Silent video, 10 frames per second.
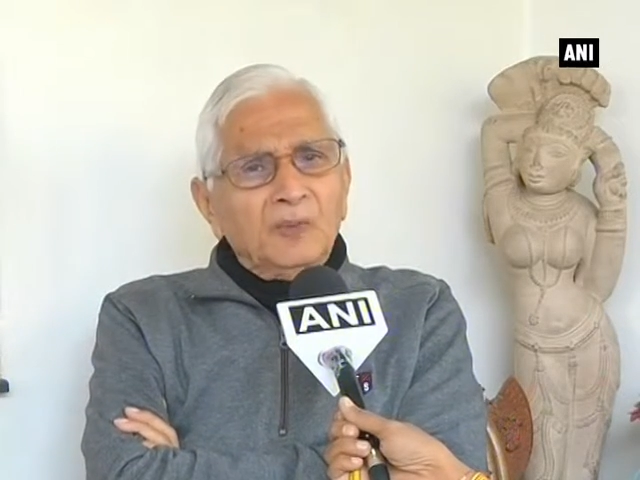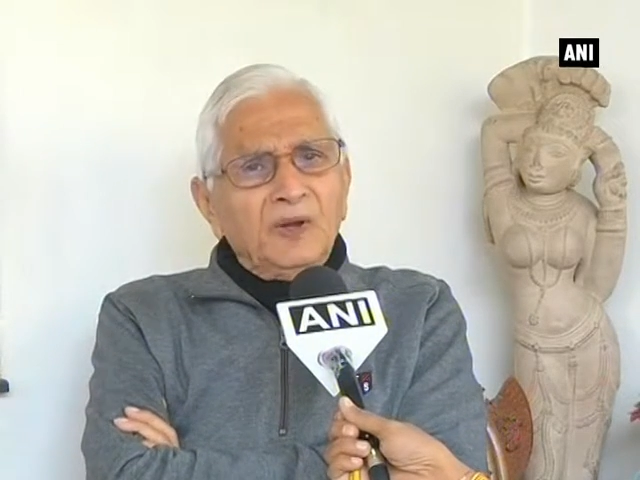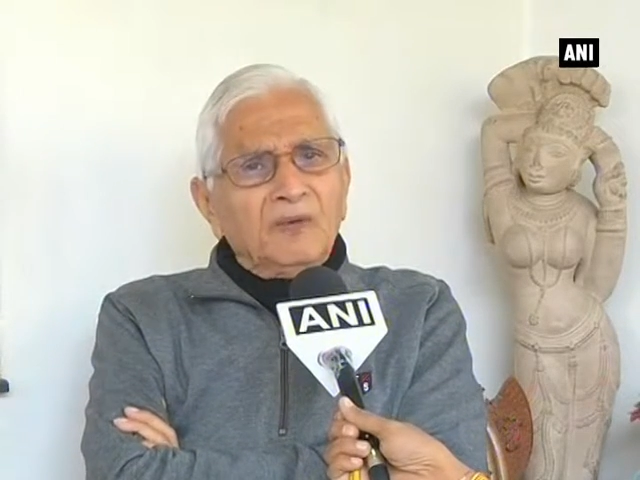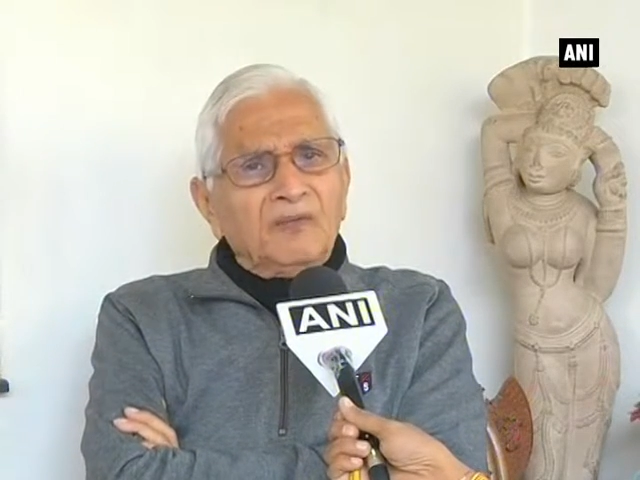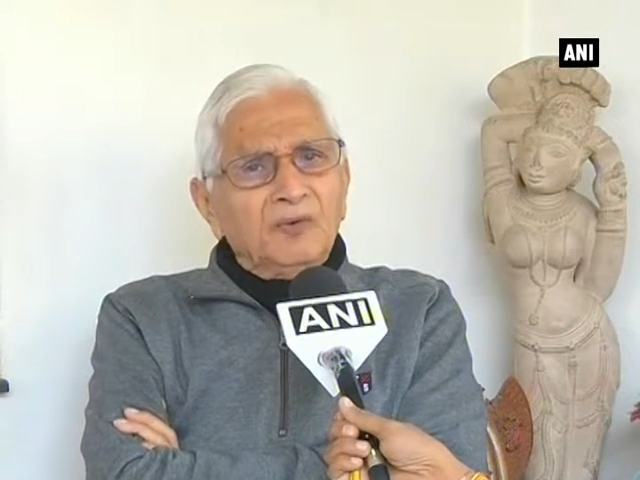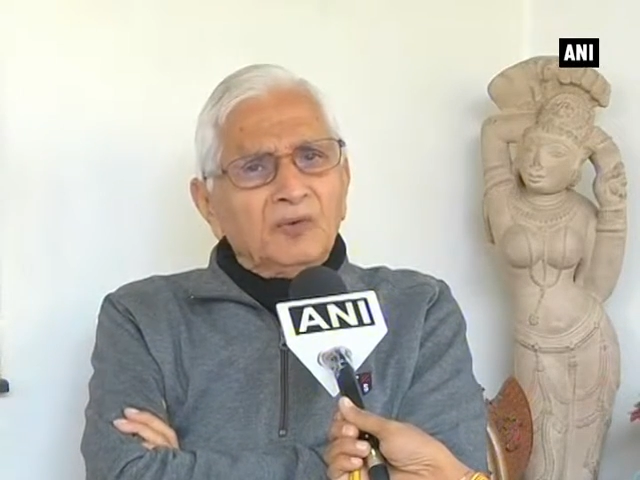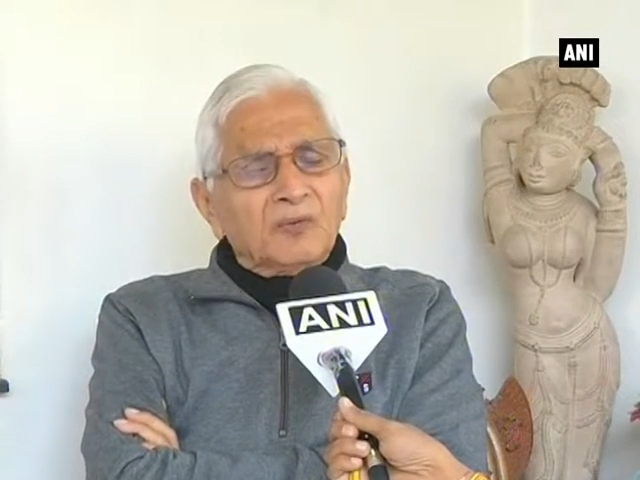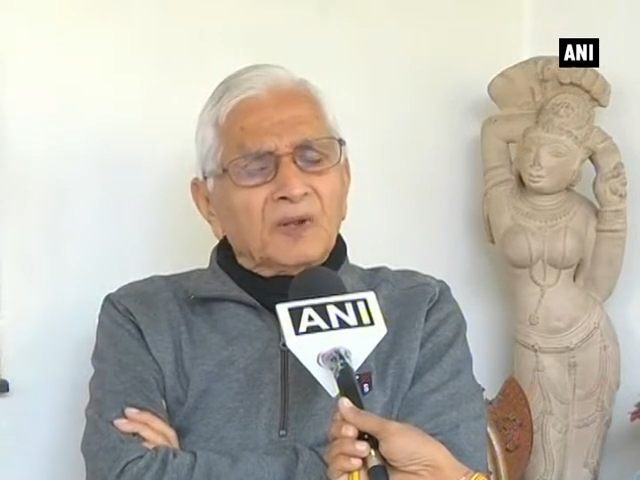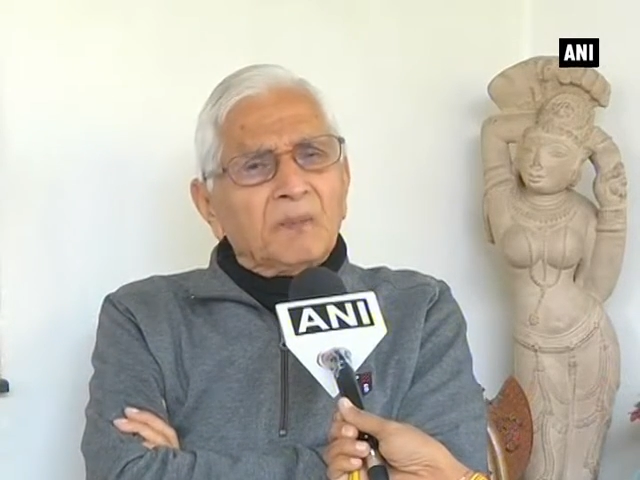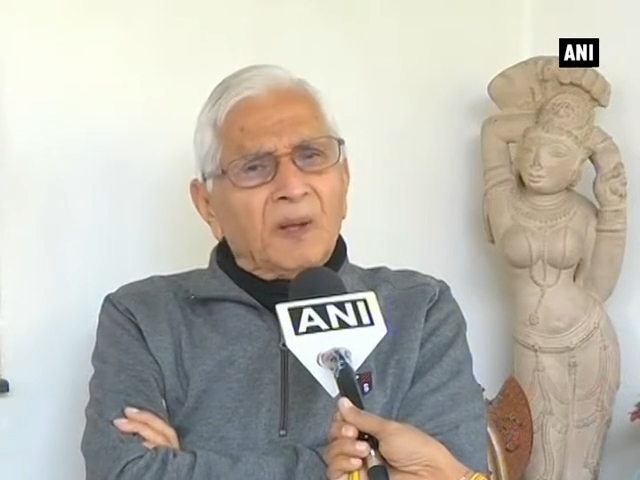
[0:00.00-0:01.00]
been refused
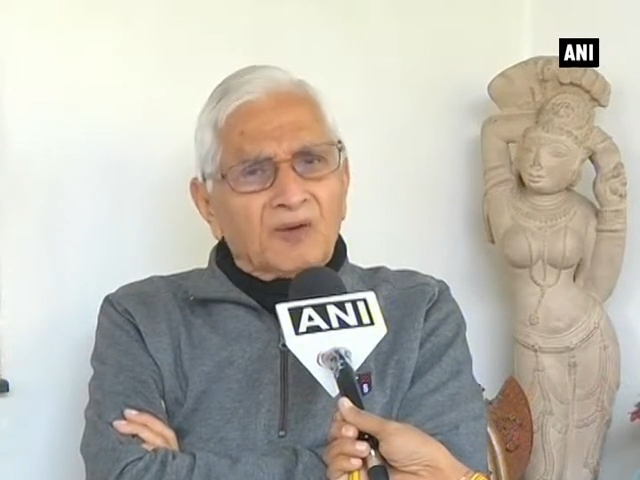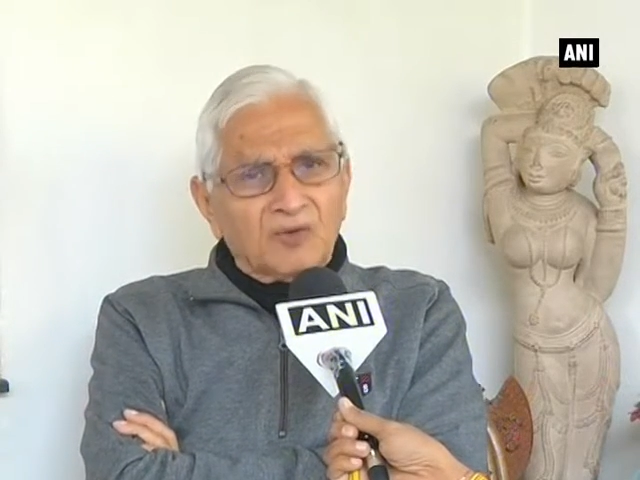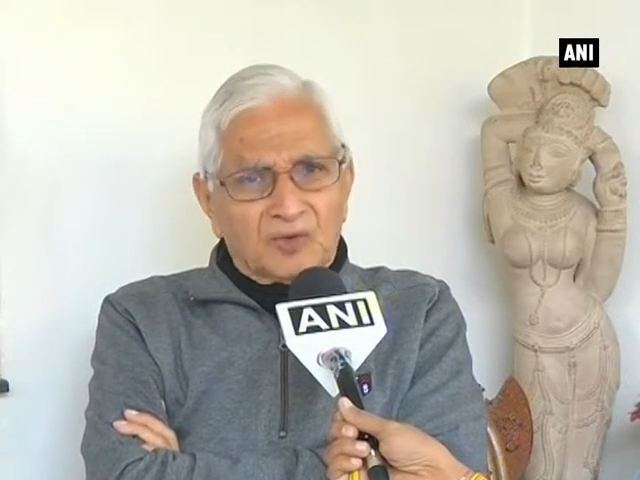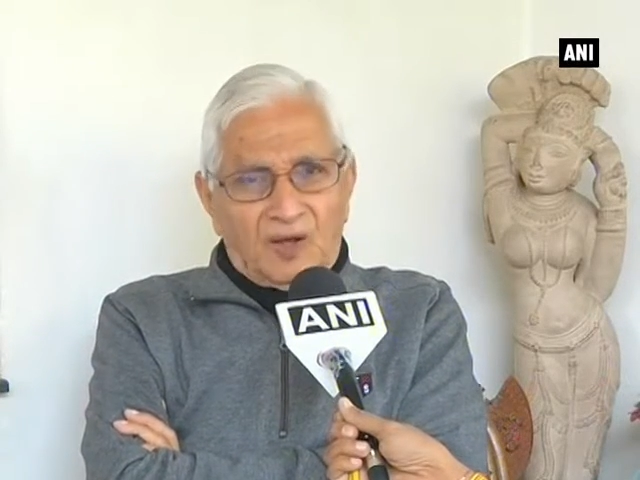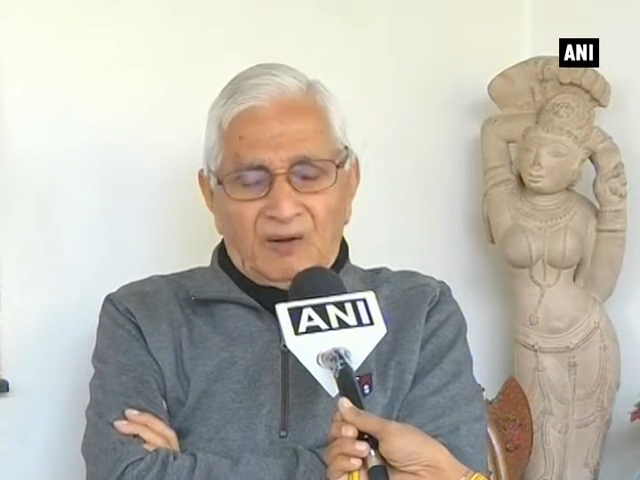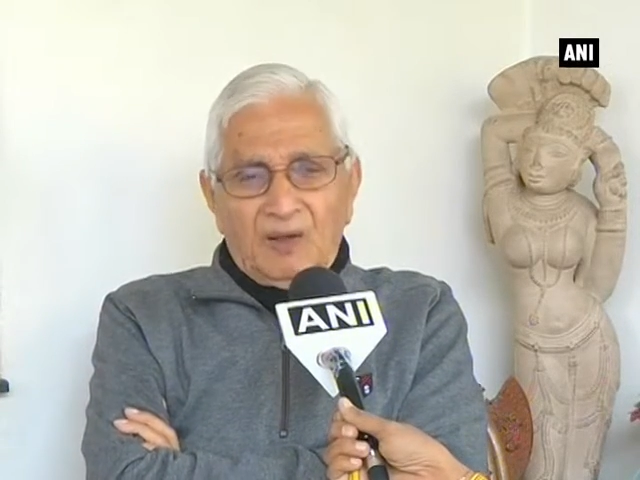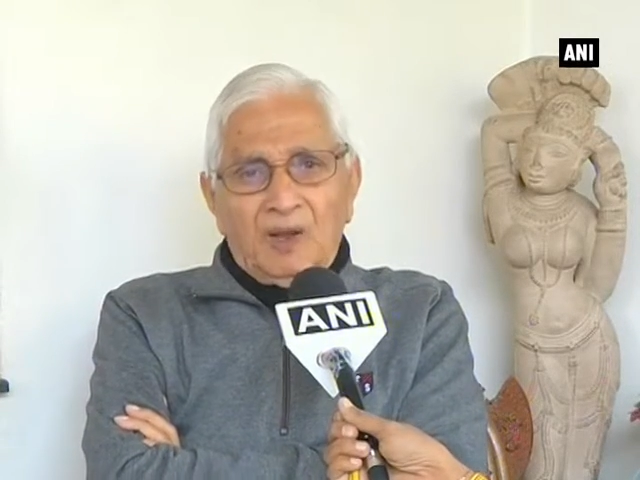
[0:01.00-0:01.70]
by the Pakistan.